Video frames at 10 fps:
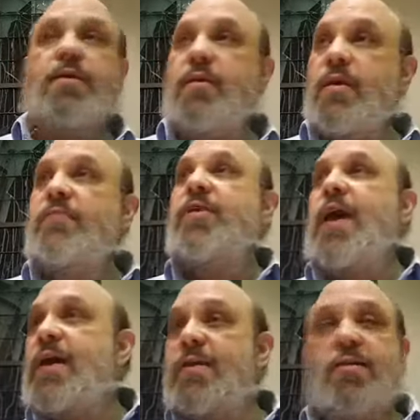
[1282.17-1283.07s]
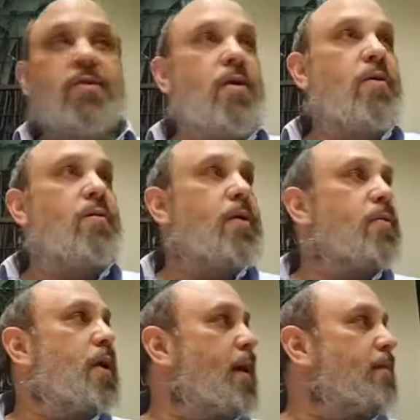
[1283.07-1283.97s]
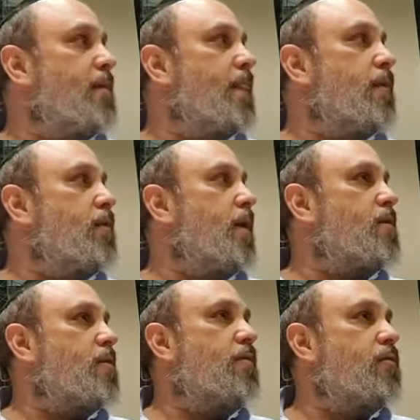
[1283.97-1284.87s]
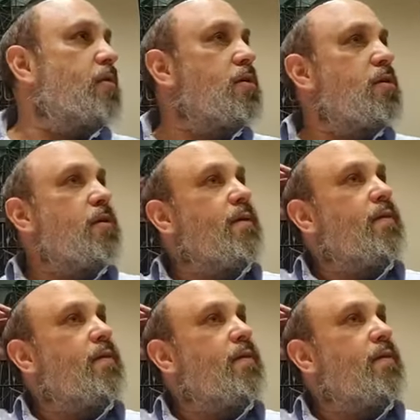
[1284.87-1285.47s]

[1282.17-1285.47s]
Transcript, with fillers: the Yevonites, you know, where we have we had several uh,